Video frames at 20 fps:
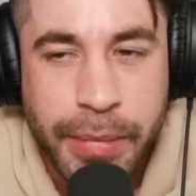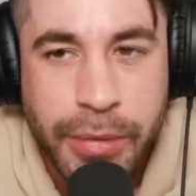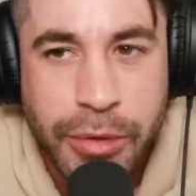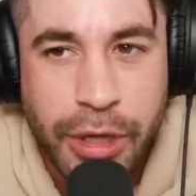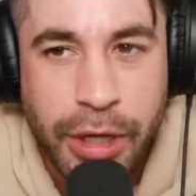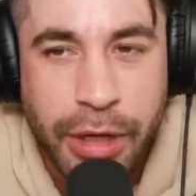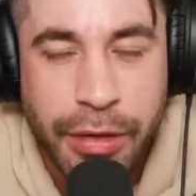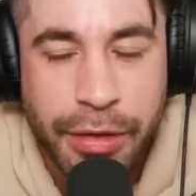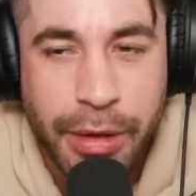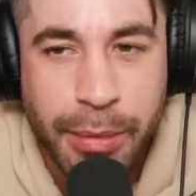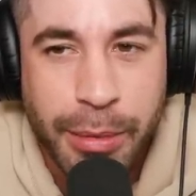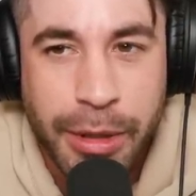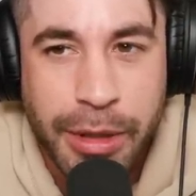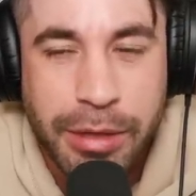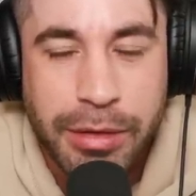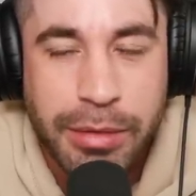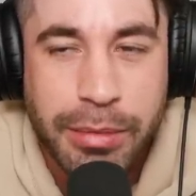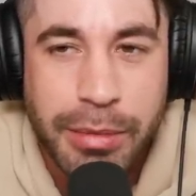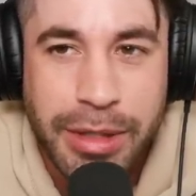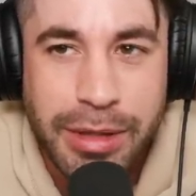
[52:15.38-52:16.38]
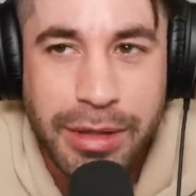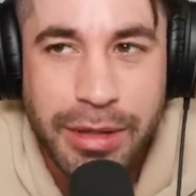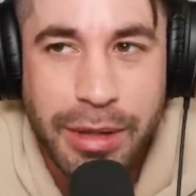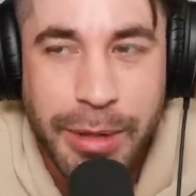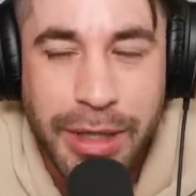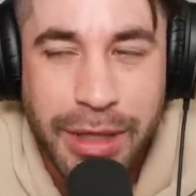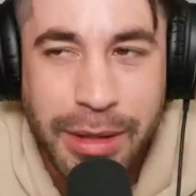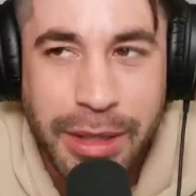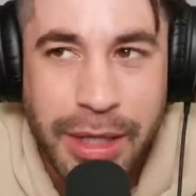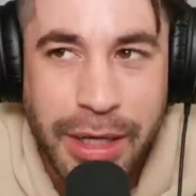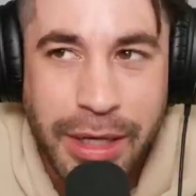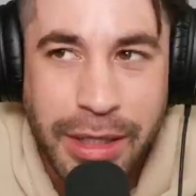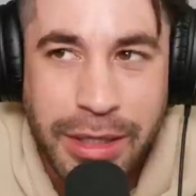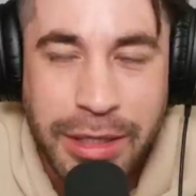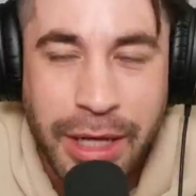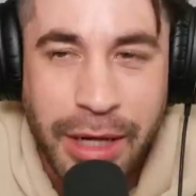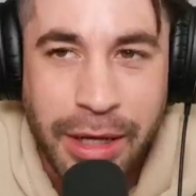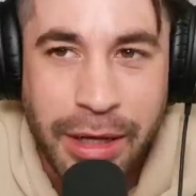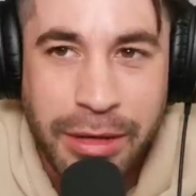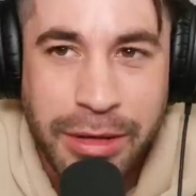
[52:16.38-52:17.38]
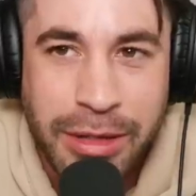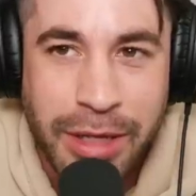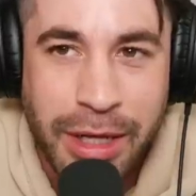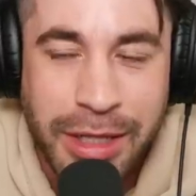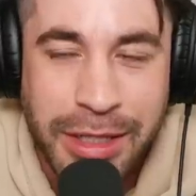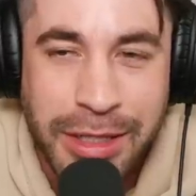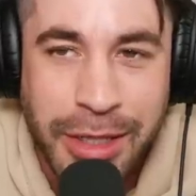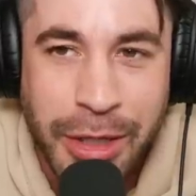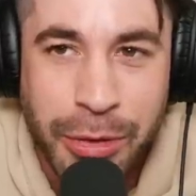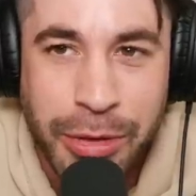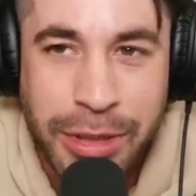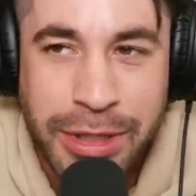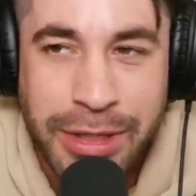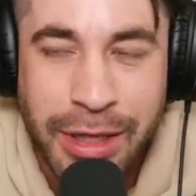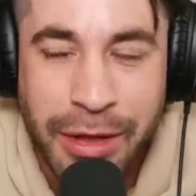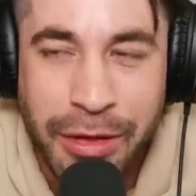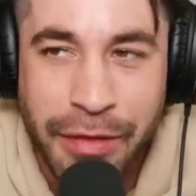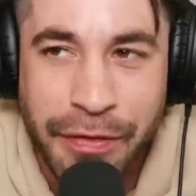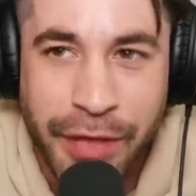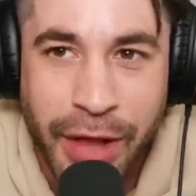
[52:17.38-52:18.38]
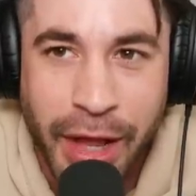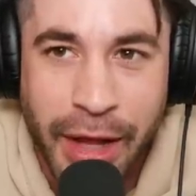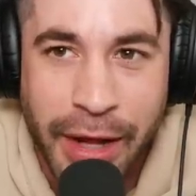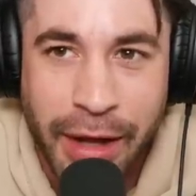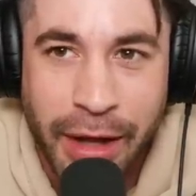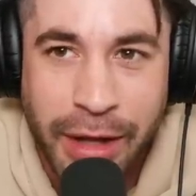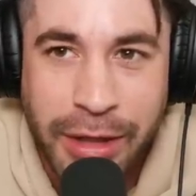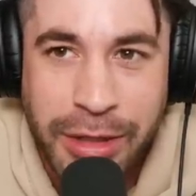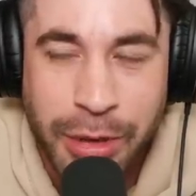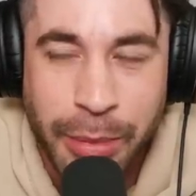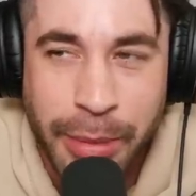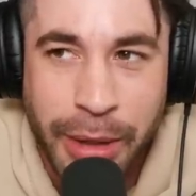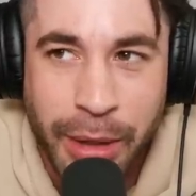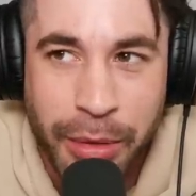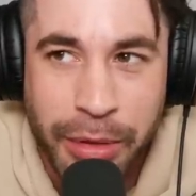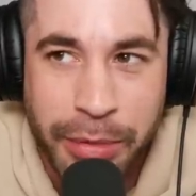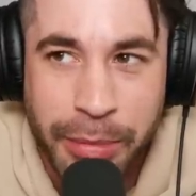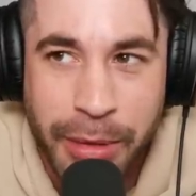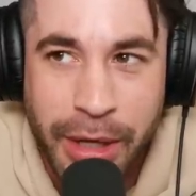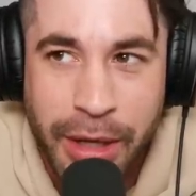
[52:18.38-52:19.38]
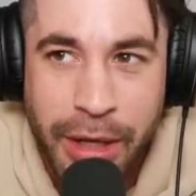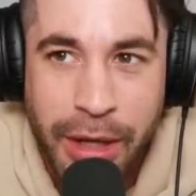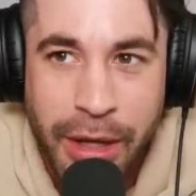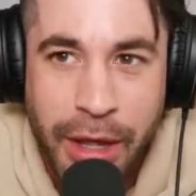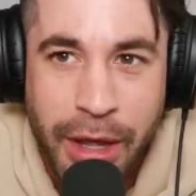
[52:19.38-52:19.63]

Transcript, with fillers: try to think, let me take a second. So like I said, do this on the fly, guys, so bear with me.